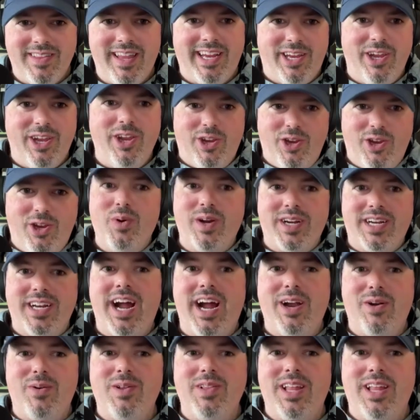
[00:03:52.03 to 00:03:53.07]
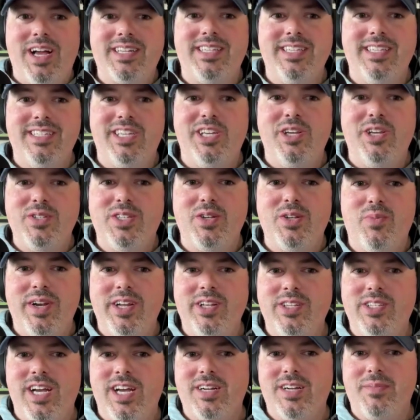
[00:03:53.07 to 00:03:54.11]
Like you were kind of reluctant to use it when
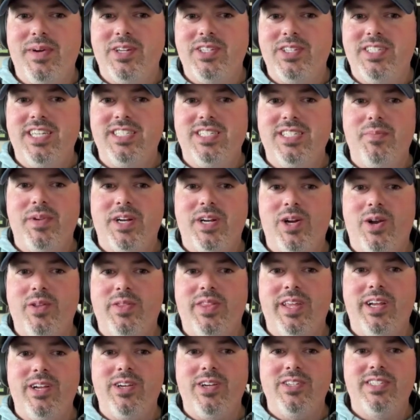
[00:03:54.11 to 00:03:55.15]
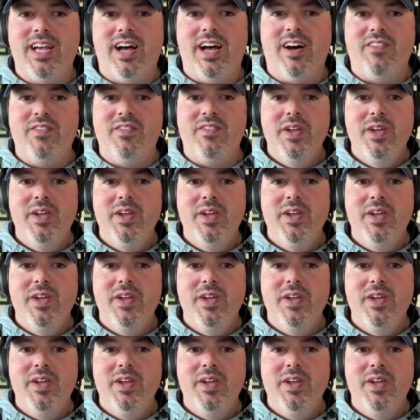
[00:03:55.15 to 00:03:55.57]
you talked about JJ McCarthy yourself.